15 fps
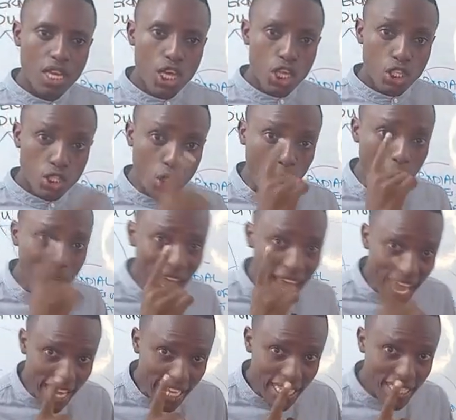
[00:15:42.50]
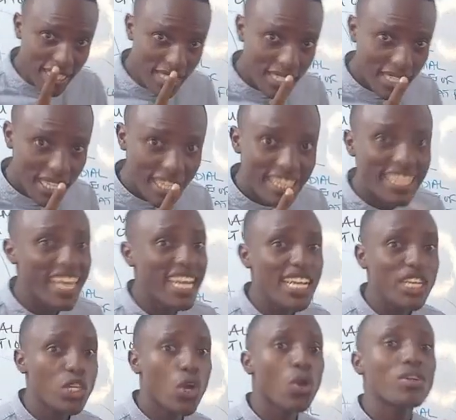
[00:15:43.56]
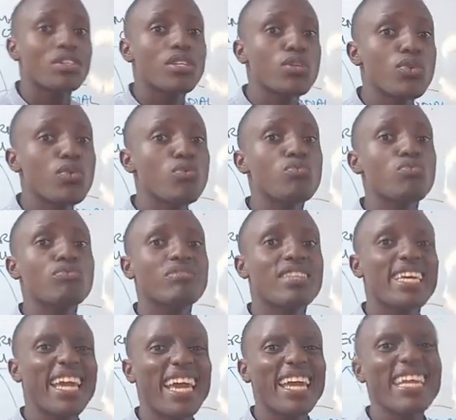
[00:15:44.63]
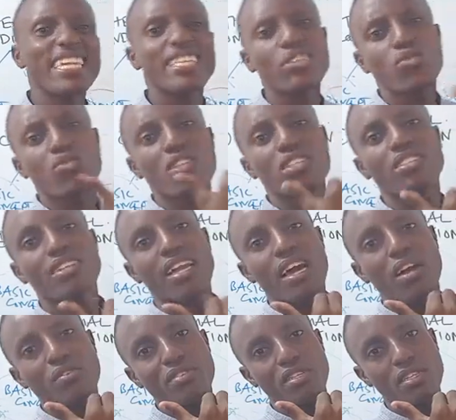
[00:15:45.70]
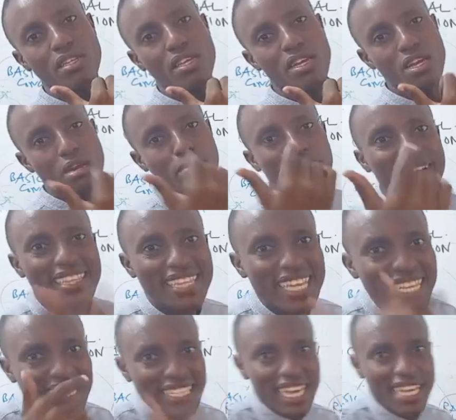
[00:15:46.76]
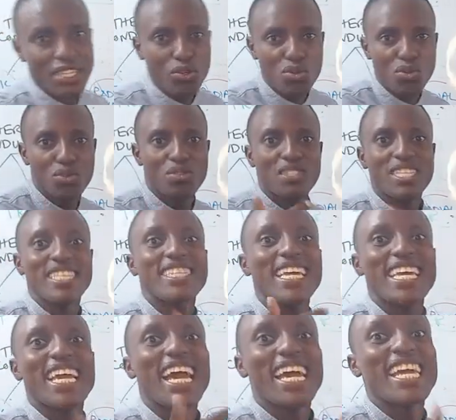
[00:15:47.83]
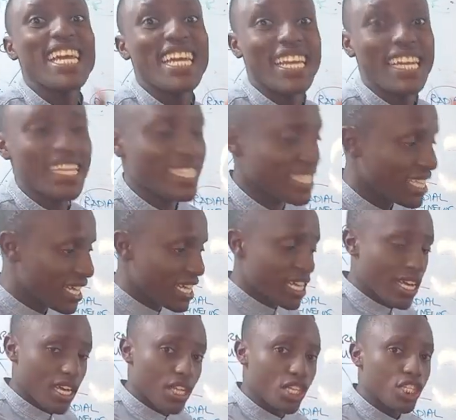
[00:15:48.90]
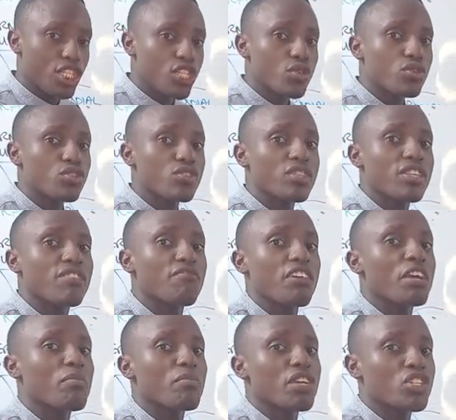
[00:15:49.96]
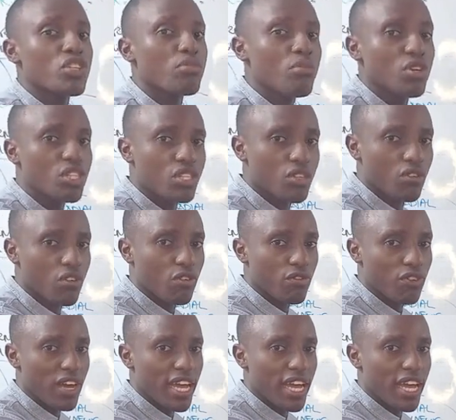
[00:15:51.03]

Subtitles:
so as they not lose their heat to the surrounding, but they tend to lose their heat due to the vibrational motion of